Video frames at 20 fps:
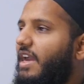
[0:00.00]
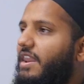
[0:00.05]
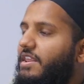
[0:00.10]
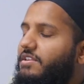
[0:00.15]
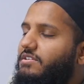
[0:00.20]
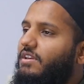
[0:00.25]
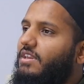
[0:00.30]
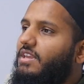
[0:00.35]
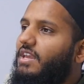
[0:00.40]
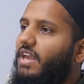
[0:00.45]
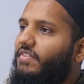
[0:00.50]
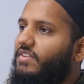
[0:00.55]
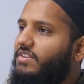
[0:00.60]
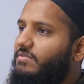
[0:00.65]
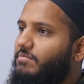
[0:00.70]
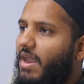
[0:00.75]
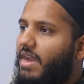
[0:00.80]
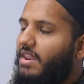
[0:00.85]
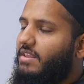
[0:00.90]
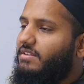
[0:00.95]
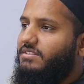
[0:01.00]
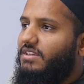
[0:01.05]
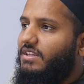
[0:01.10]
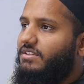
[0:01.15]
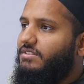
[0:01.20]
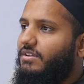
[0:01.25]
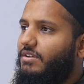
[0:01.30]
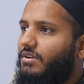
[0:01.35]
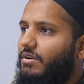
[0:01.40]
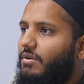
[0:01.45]
And he's looking at this man and
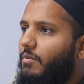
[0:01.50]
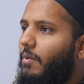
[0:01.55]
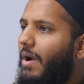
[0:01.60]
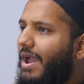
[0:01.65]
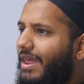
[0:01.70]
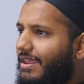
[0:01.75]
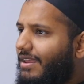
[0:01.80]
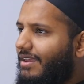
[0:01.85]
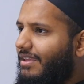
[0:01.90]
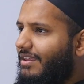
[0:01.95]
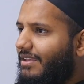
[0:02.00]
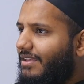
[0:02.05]
says, what?